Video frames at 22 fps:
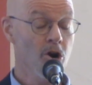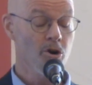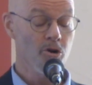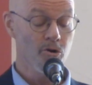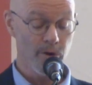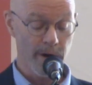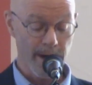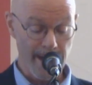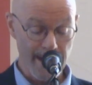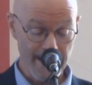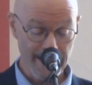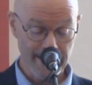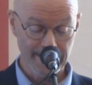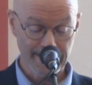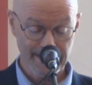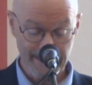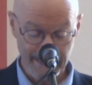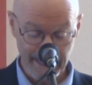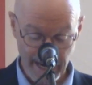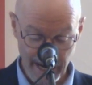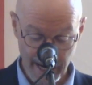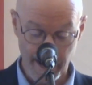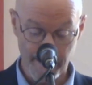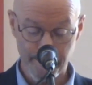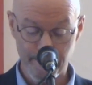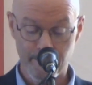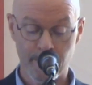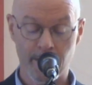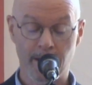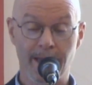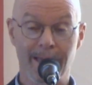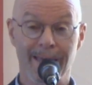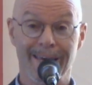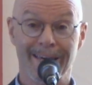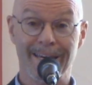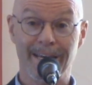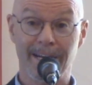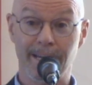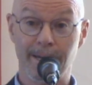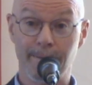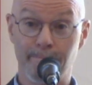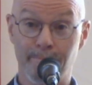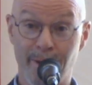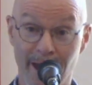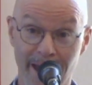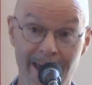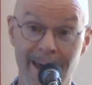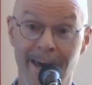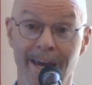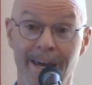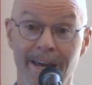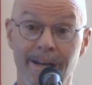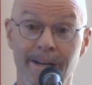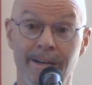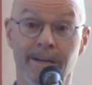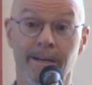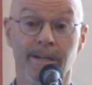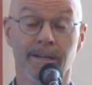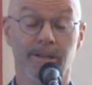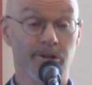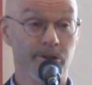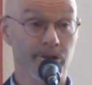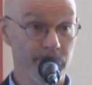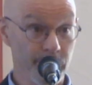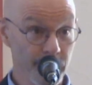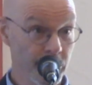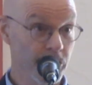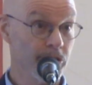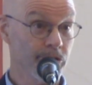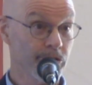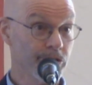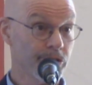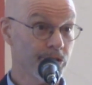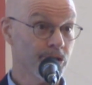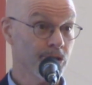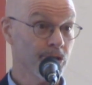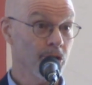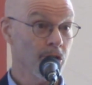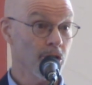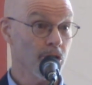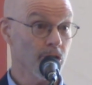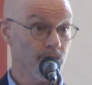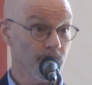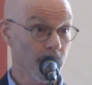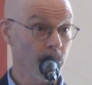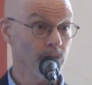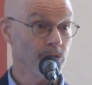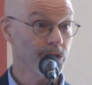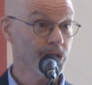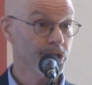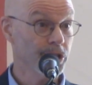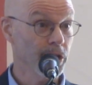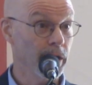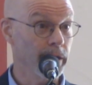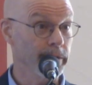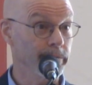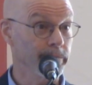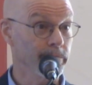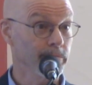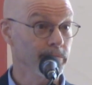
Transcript: who ends up getting paid to nurse her own son.